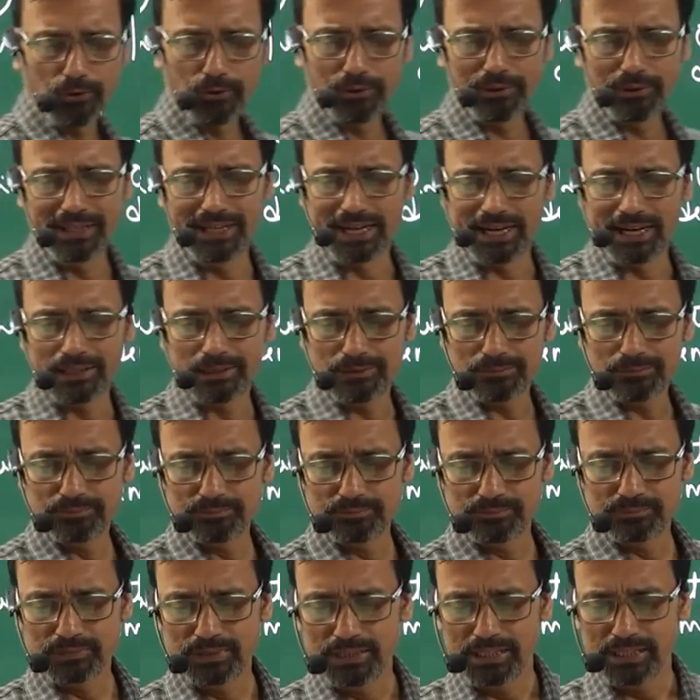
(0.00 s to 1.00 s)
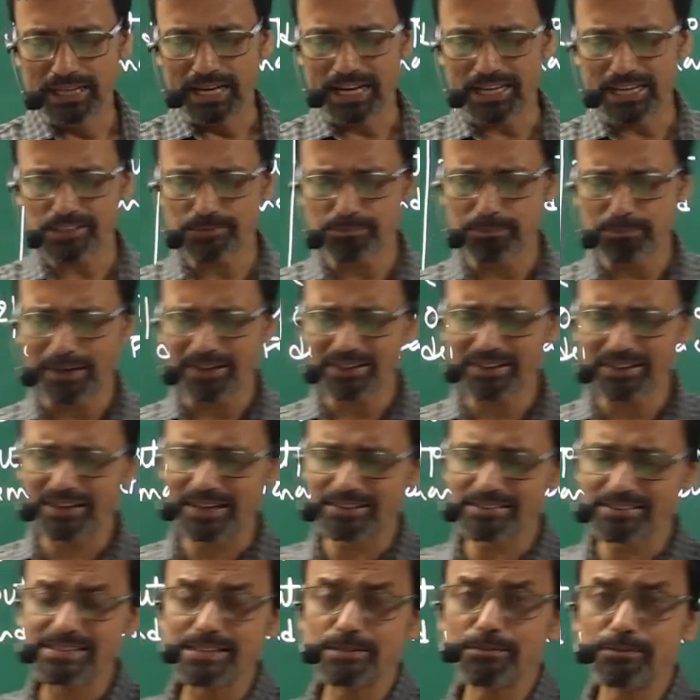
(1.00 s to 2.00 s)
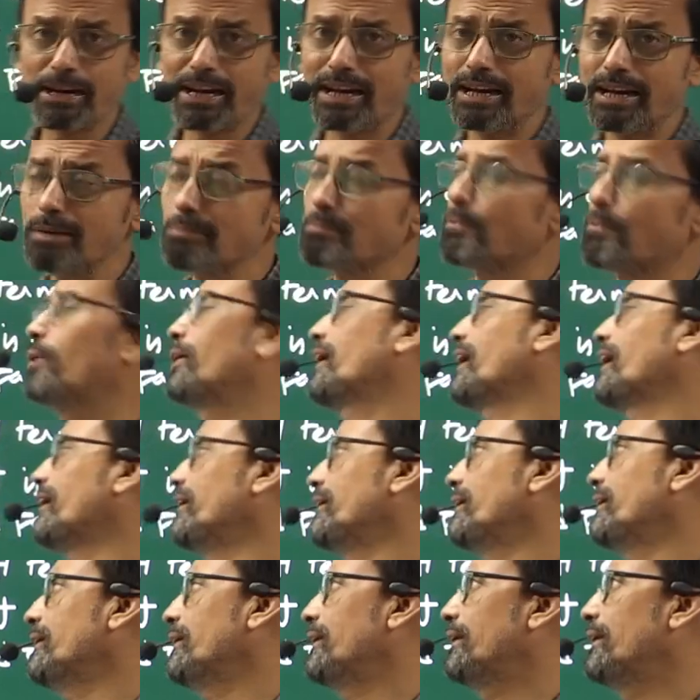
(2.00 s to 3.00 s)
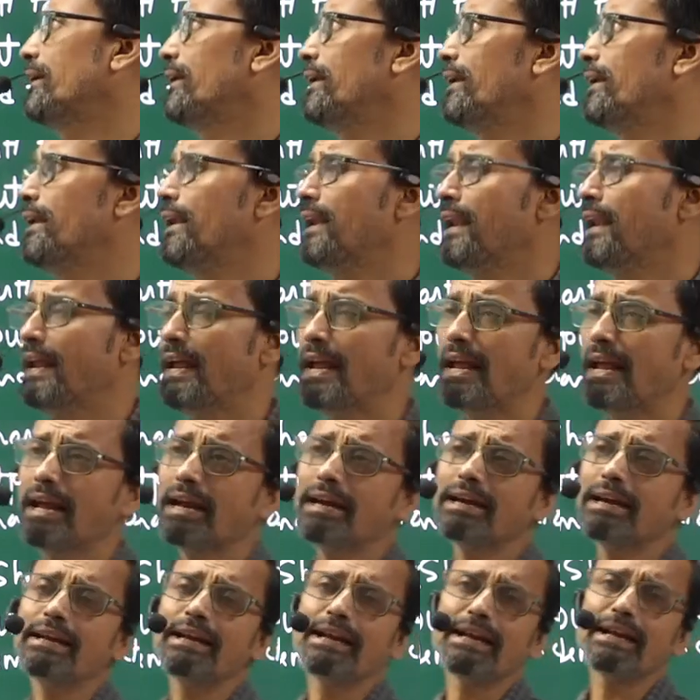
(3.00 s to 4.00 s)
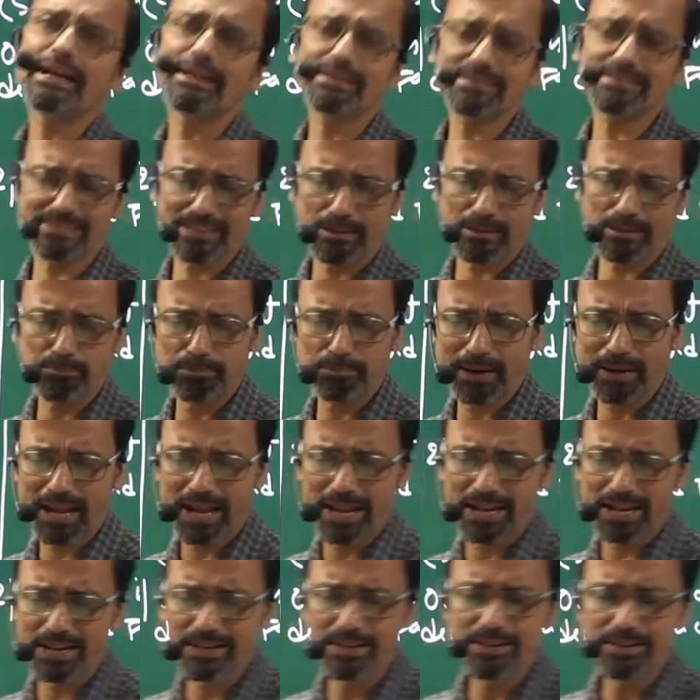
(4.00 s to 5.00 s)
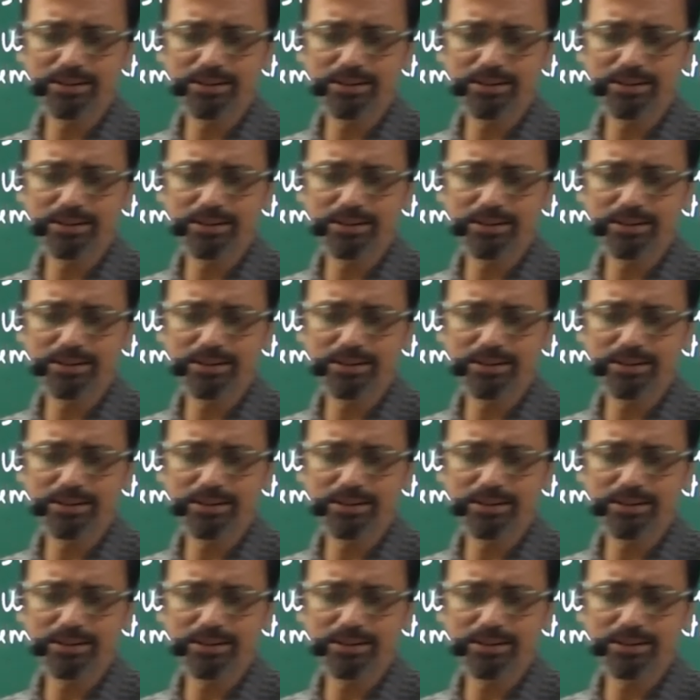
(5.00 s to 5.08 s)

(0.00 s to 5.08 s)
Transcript: here, as per classical model, aggregate supply